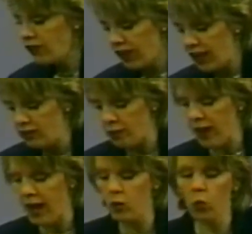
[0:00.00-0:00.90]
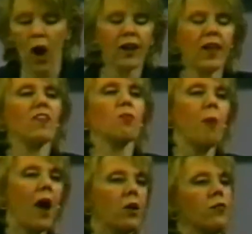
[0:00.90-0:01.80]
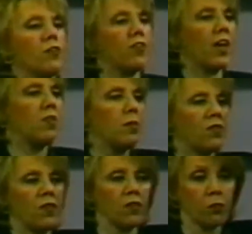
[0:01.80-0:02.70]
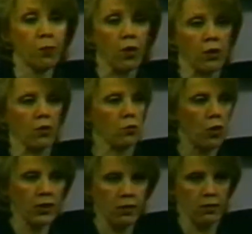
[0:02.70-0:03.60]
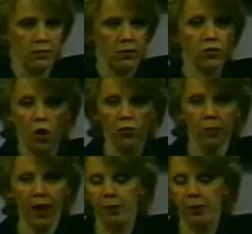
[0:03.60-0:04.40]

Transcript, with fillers: his kingdom and what is part of his kingdom is in this book right here. It's called the